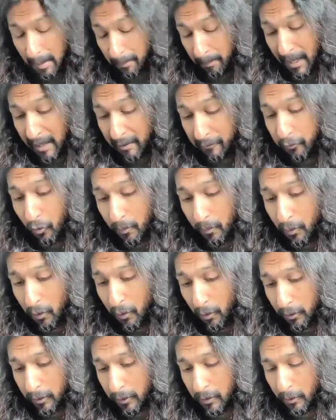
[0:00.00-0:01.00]
platform
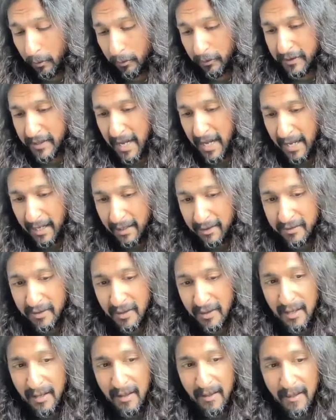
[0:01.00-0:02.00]
called Stax
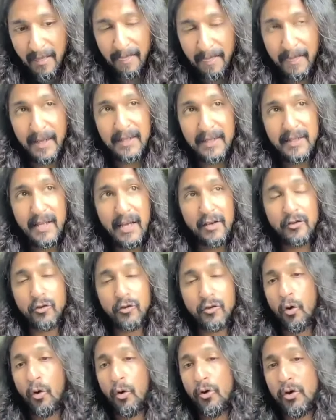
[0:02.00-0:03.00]
that takes
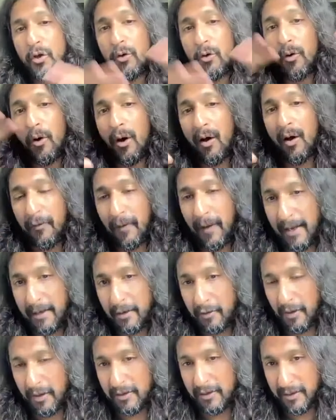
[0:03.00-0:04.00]
all your
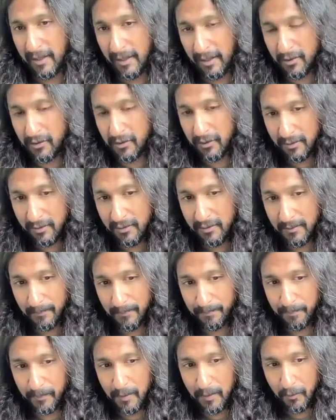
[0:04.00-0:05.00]
offline transactions,
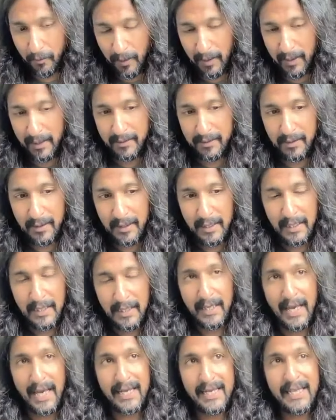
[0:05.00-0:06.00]
right?
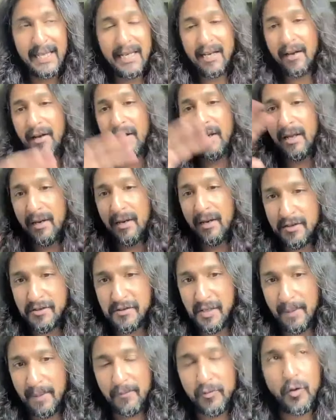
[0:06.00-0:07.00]
And he clears
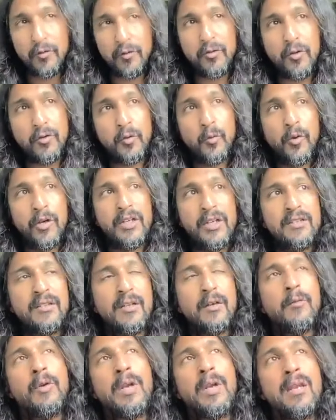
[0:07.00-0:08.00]
them. So what
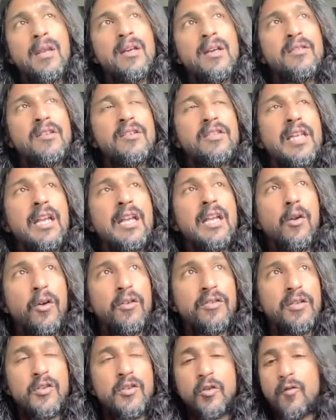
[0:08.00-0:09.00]
he does is he
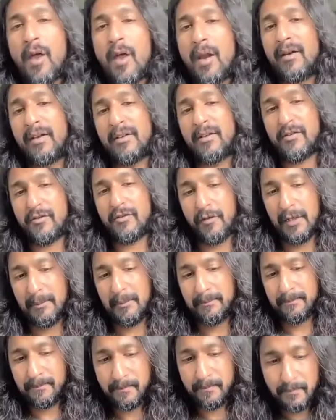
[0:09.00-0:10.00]
looks at your credit history